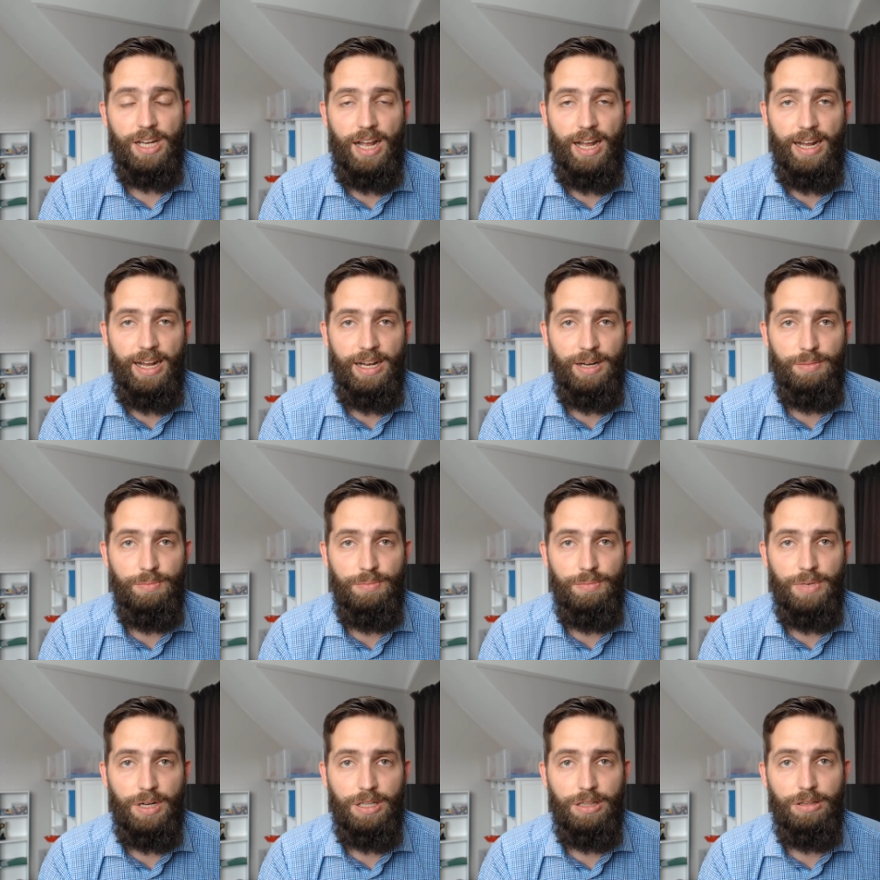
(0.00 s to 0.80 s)
A
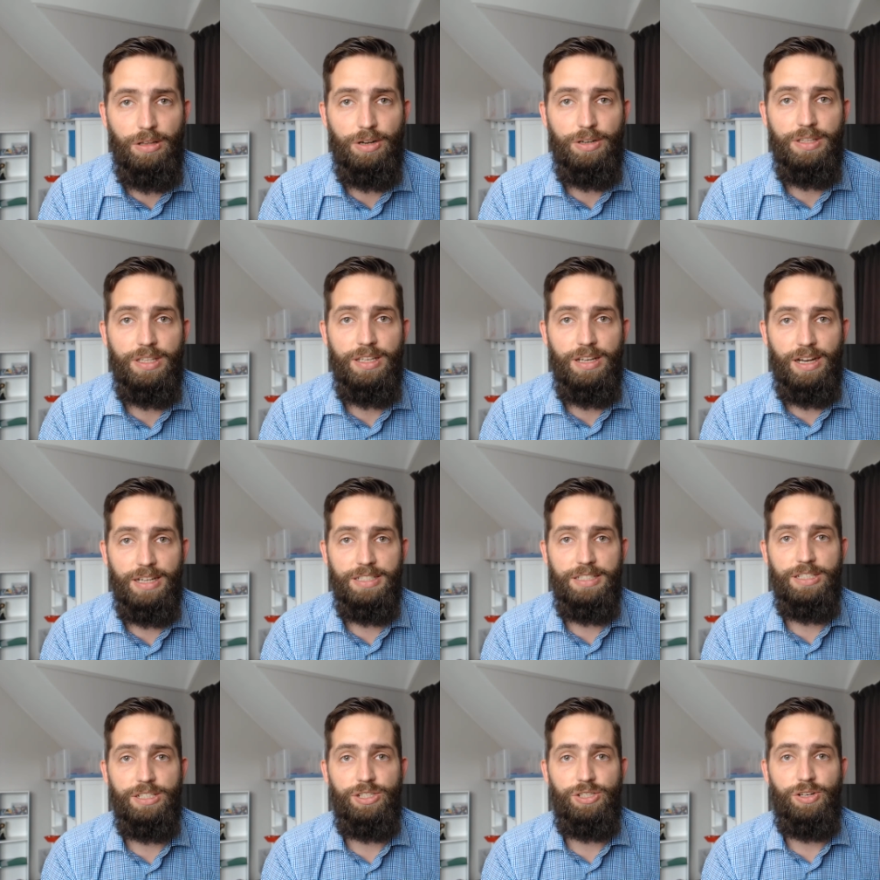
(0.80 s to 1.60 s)
lot of the
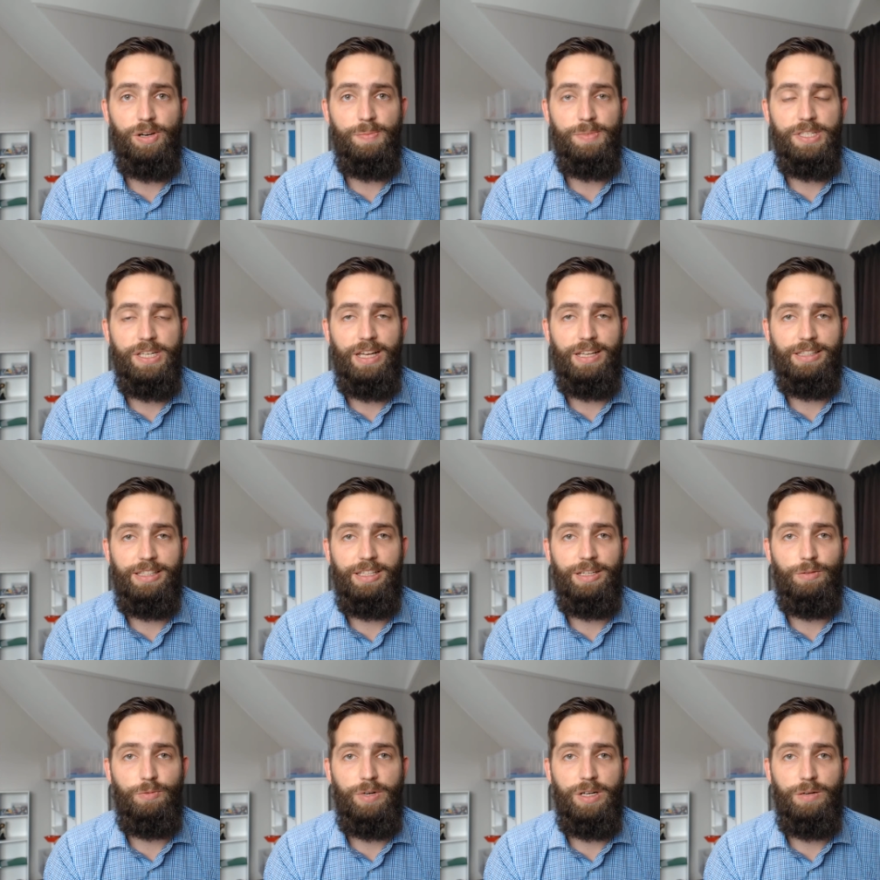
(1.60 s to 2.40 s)
IT shops out
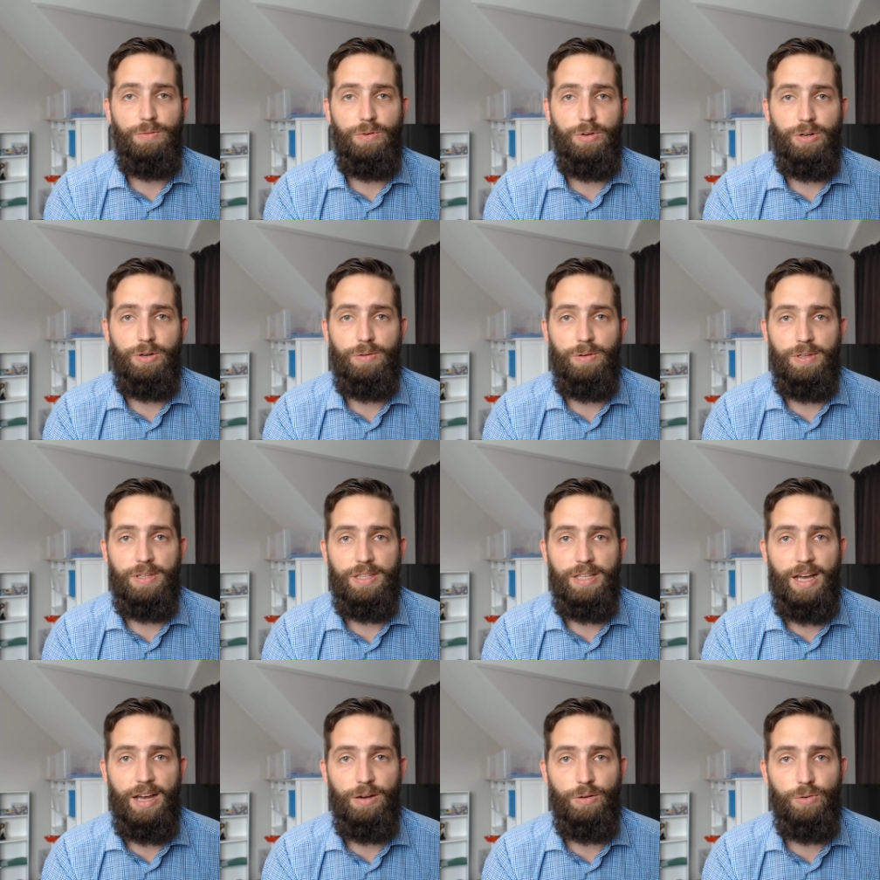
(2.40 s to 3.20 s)
there we work
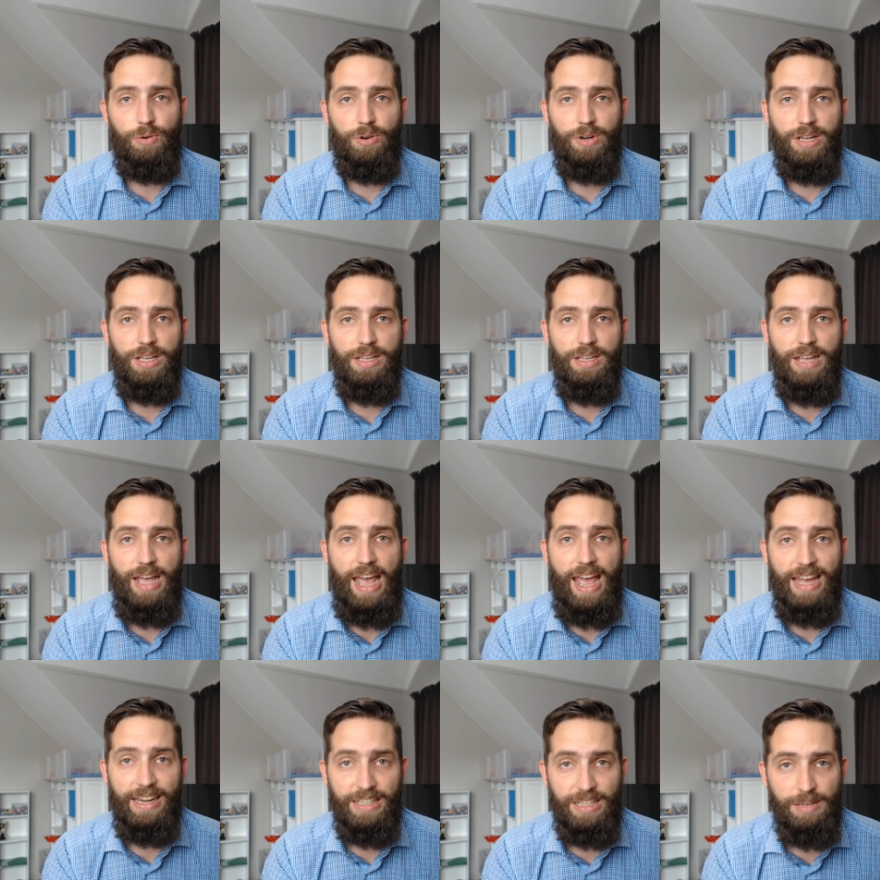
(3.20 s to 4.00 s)
with are already
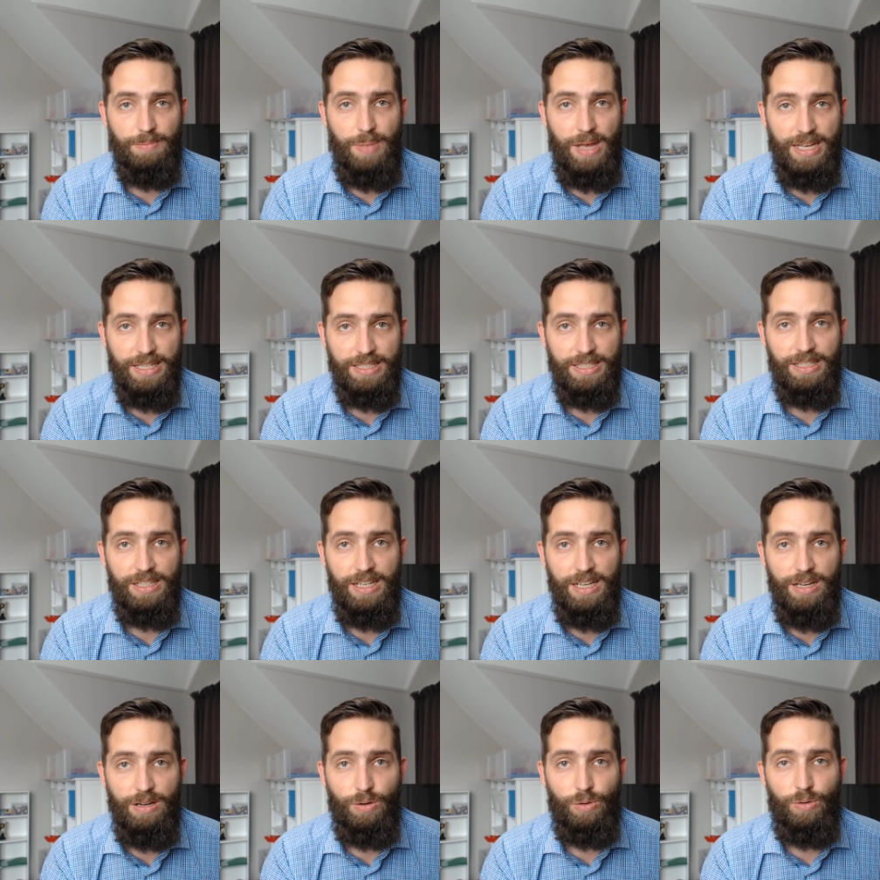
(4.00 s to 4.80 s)
at
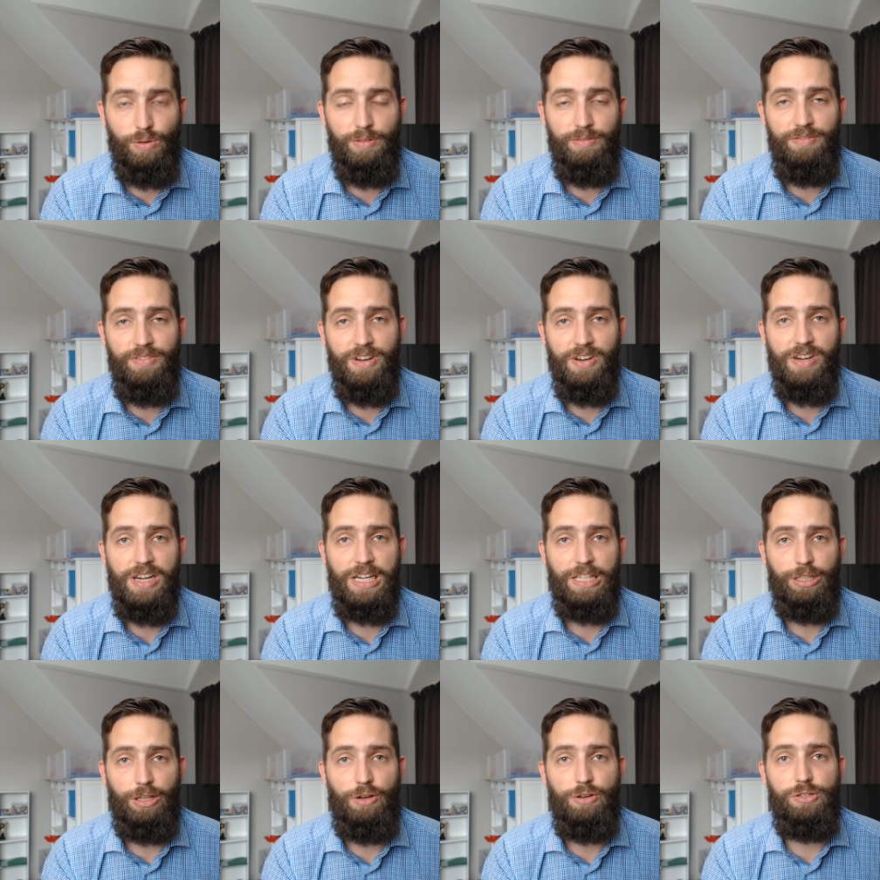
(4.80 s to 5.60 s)
capacity or very
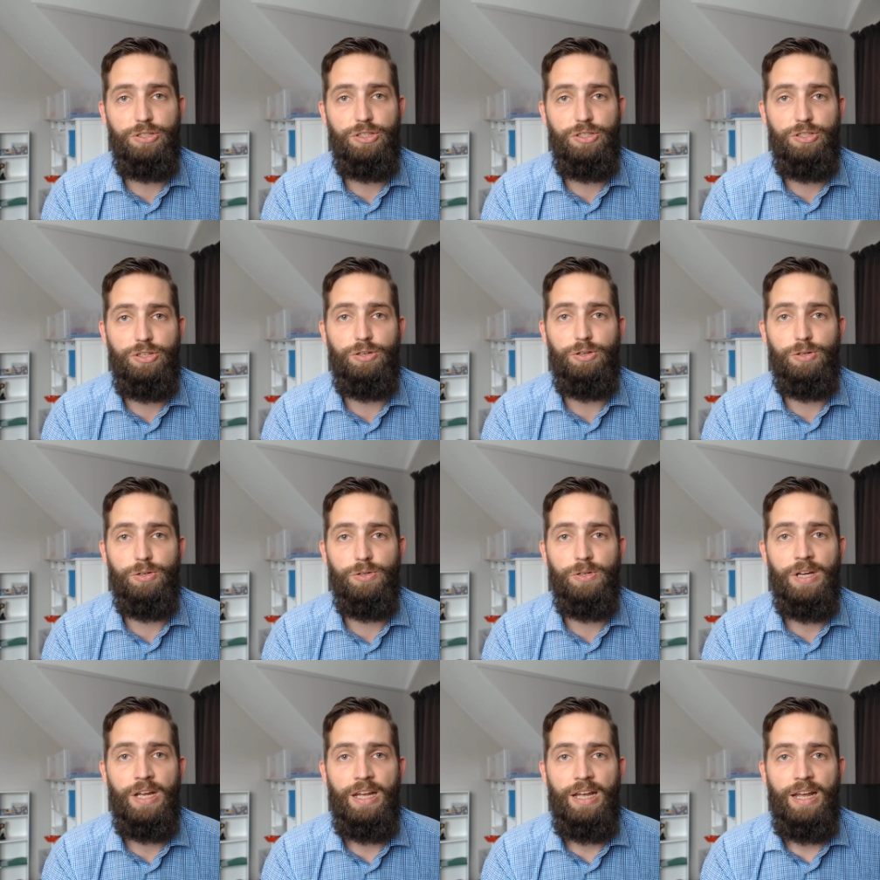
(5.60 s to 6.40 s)
close to,